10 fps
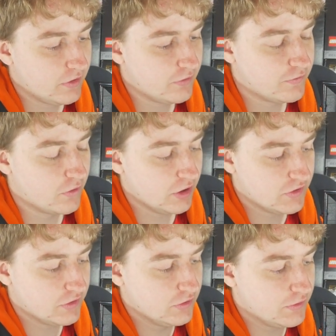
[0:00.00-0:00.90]
For
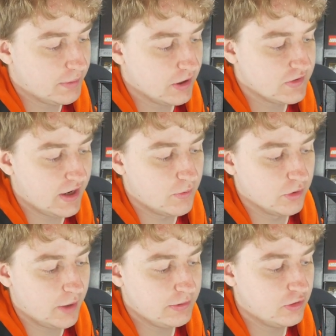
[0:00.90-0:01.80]
exclusive parts, I
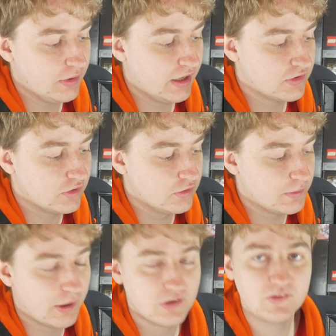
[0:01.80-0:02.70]
will not be doing
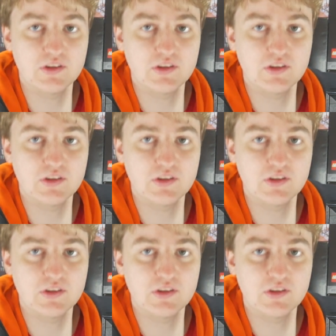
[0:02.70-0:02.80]
exclusive parts in